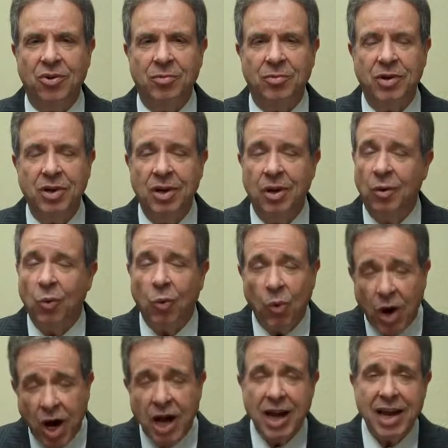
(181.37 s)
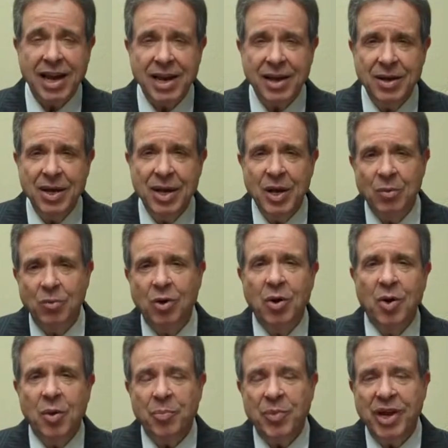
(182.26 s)
him. Why?
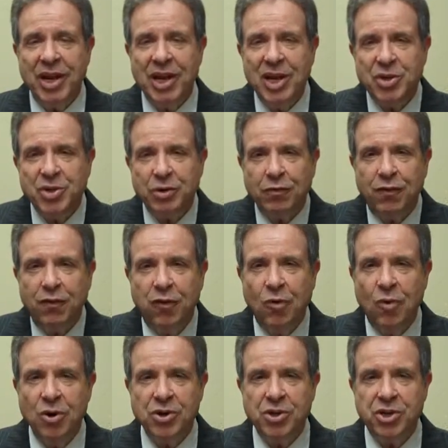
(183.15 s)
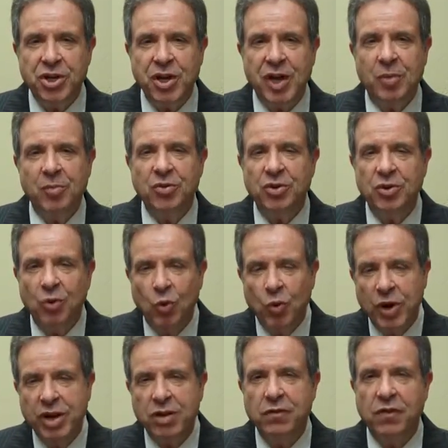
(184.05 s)
Well, because it forced him to
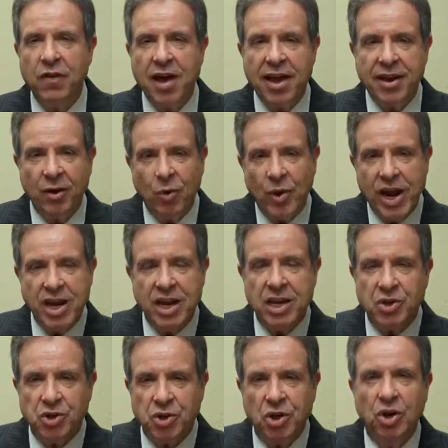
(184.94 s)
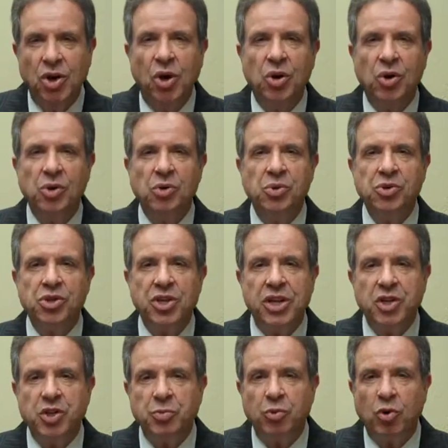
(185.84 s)
reevaluate his goals
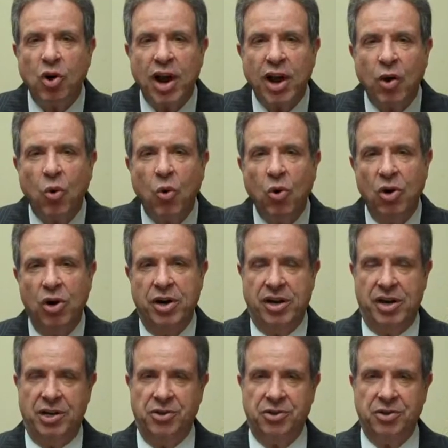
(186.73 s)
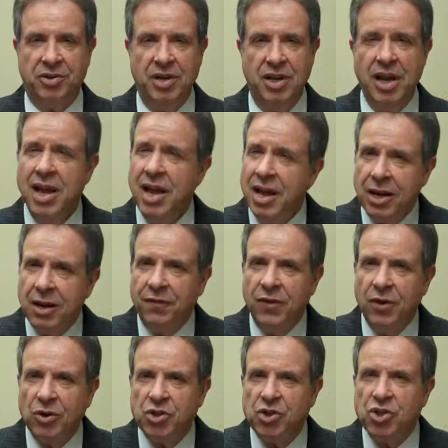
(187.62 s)
and his priorities. Now,
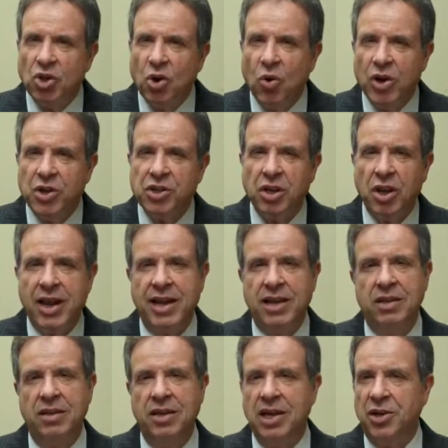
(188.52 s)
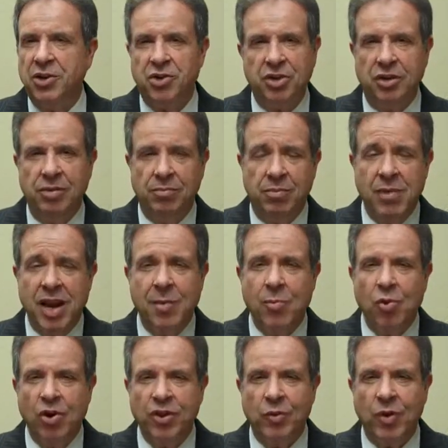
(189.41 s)
folks, stories like this and many
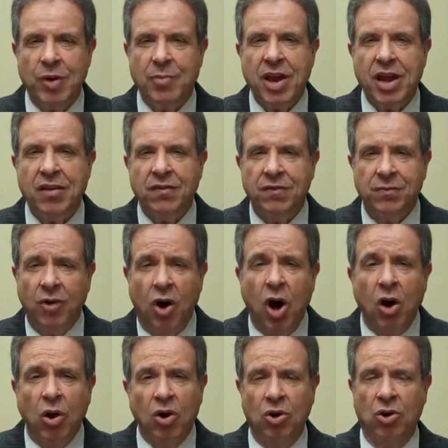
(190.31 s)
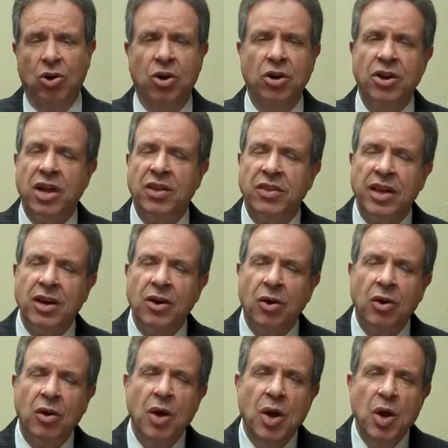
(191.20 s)
more that we may have all heard, I think,
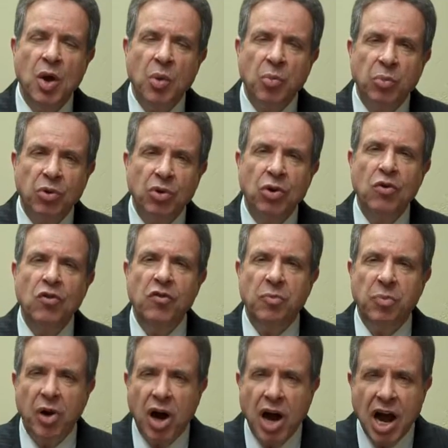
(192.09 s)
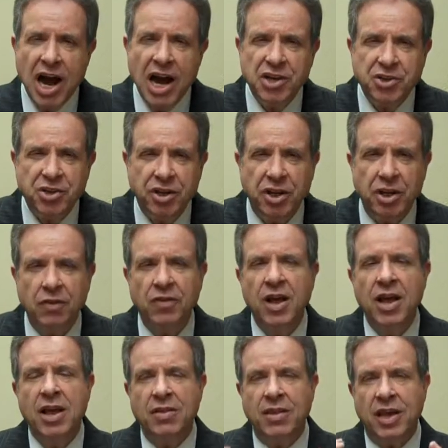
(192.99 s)
are proof
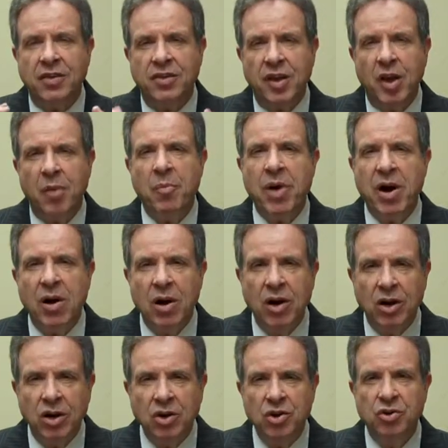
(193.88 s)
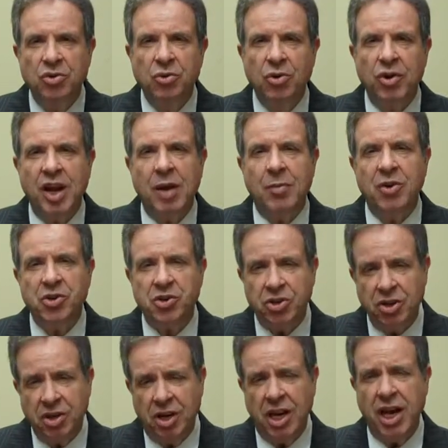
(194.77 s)
positive that the American dream is
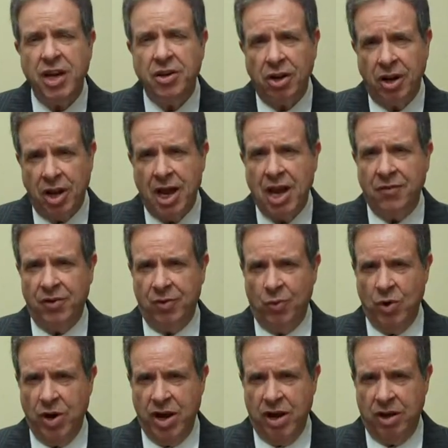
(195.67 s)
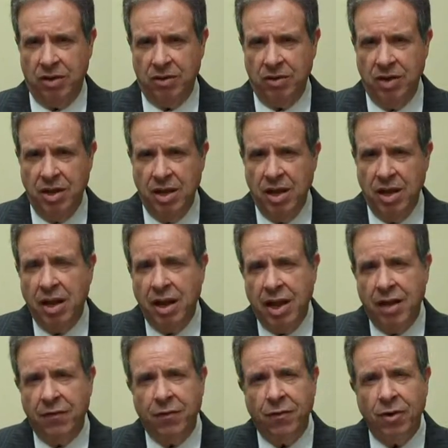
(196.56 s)
indeed alive and well.
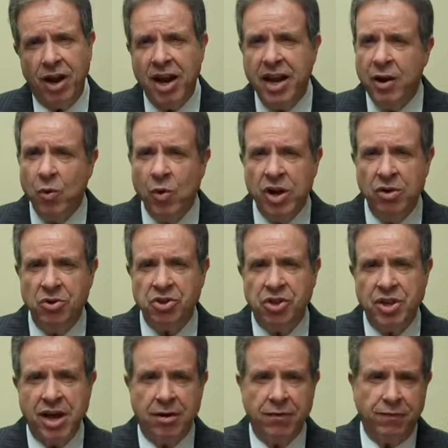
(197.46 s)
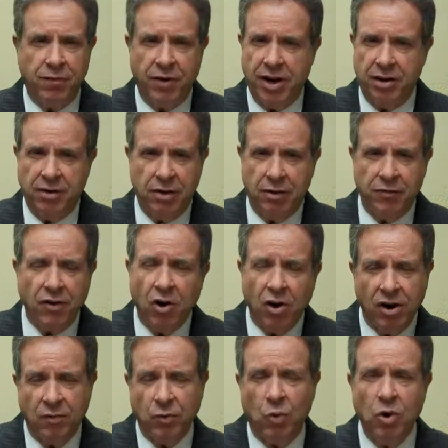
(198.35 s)
And for anyone who's not afraid of
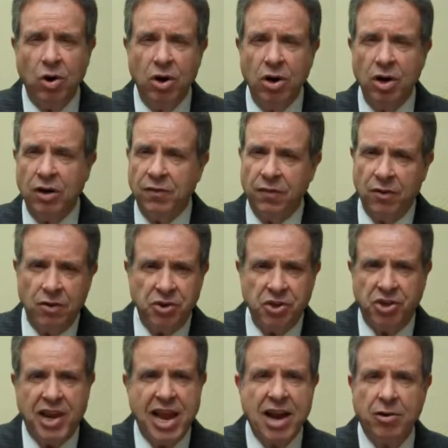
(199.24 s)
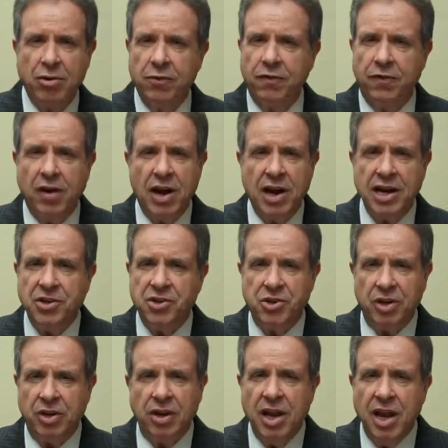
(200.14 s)
hard work, for
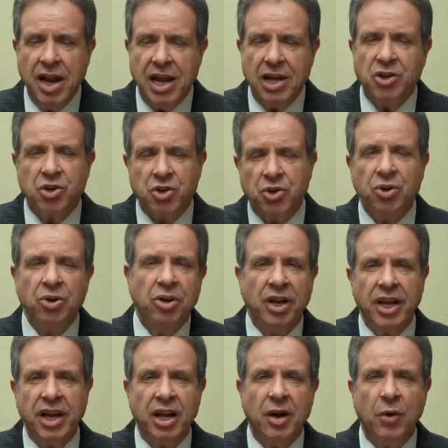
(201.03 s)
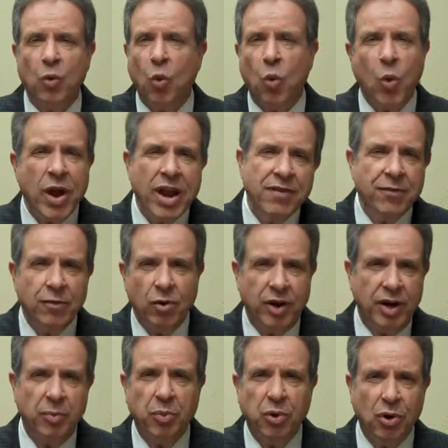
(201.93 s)
sacrifice, and, and certainly
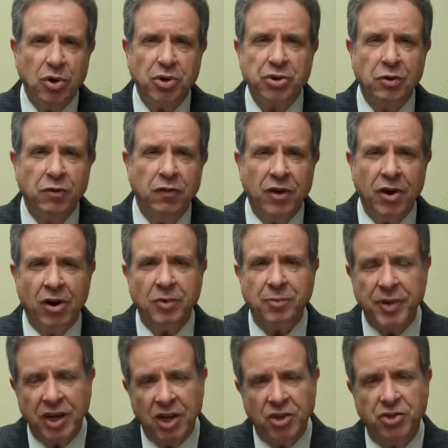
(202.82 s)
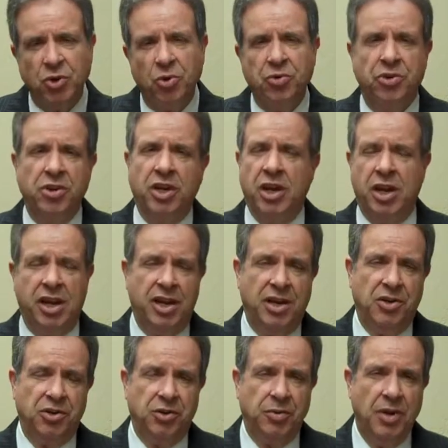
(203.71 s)
unwavering perseverance, because those are the
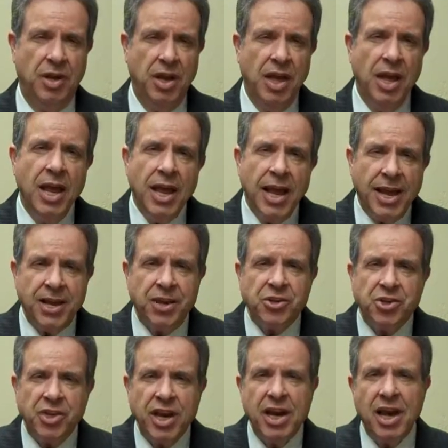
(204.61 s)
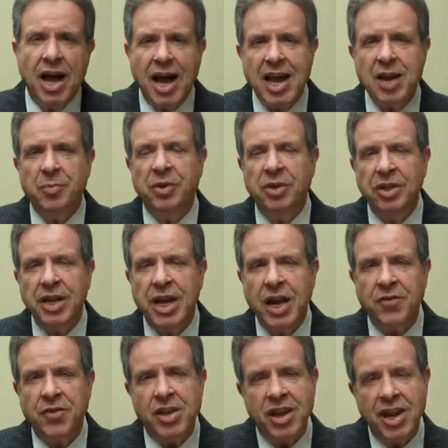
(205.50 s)
keys. And you see, I
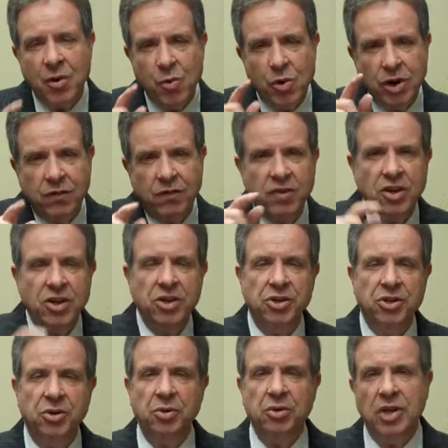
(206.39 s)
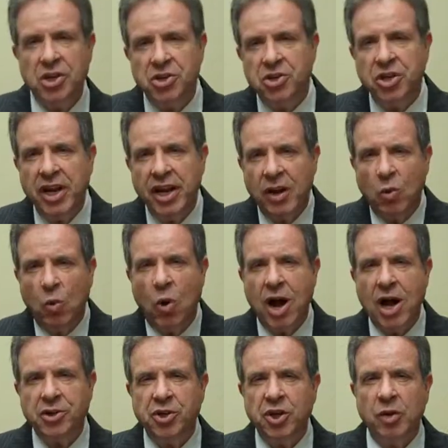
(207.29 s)
believe that any one of you listening and
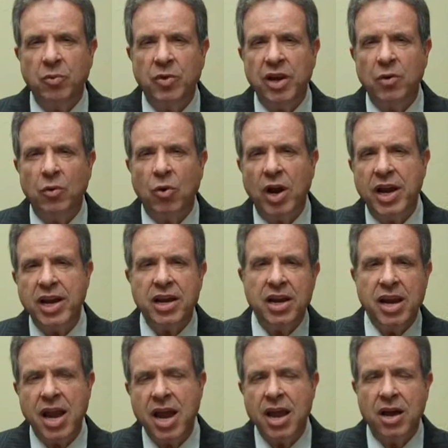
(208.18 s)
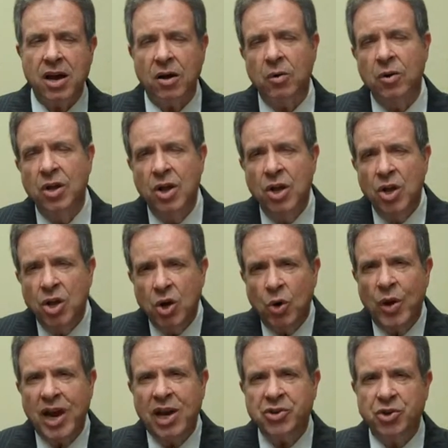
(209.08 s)
watching me right now
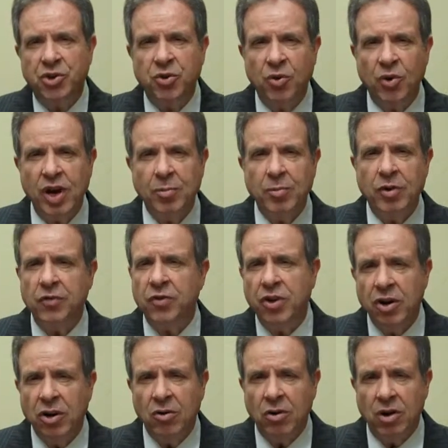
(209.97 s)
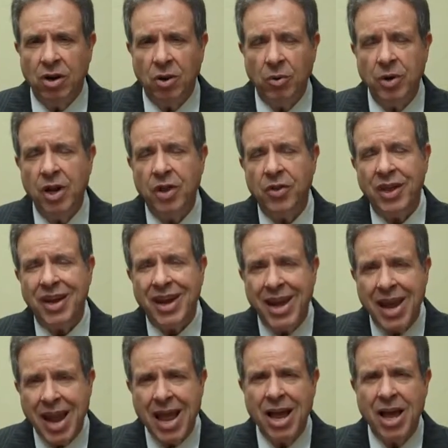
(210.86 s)
who has a dream of your own, that
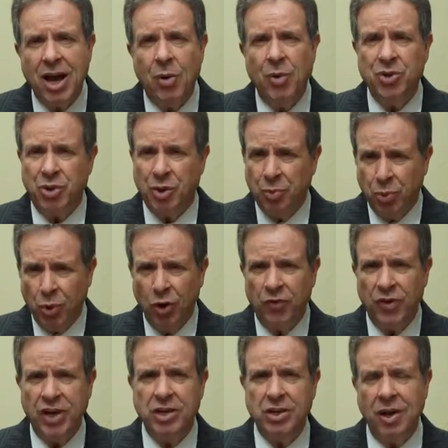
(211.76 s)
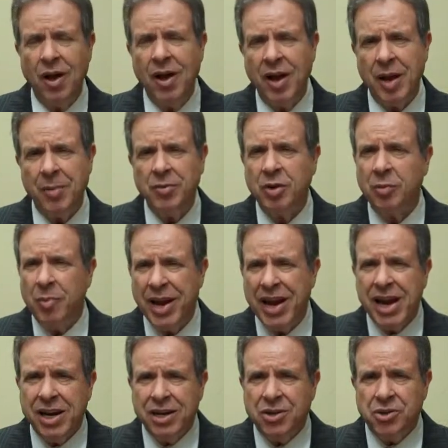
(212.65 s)
now is the perfect time to
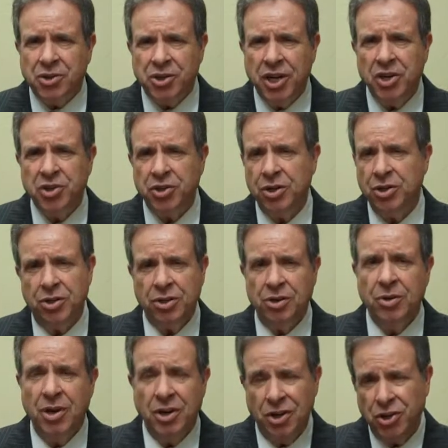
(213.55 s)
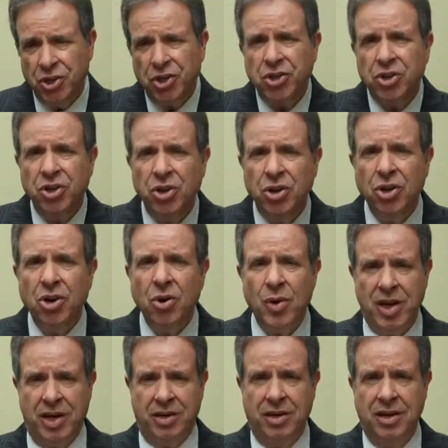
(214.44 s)
make a decision to, to just
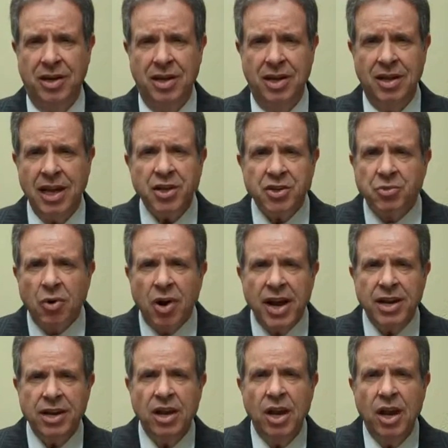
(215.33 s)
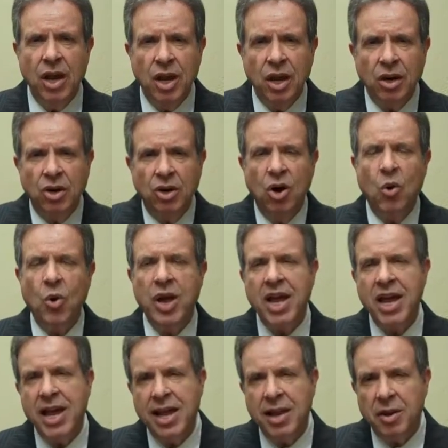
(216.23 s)
do it. That's right. Go
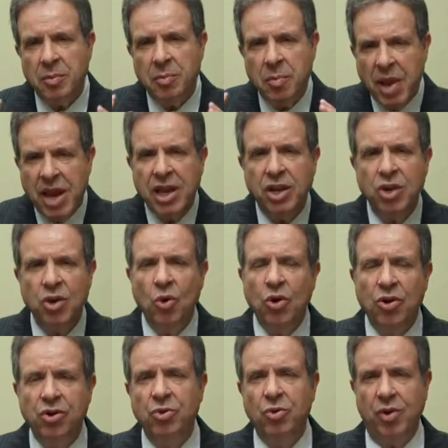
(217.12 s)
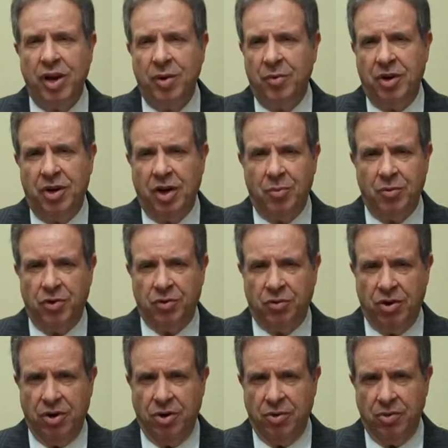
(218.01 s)
ahead and make your dream come
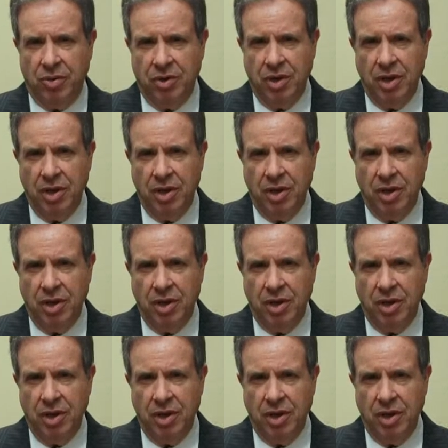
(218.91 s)
true.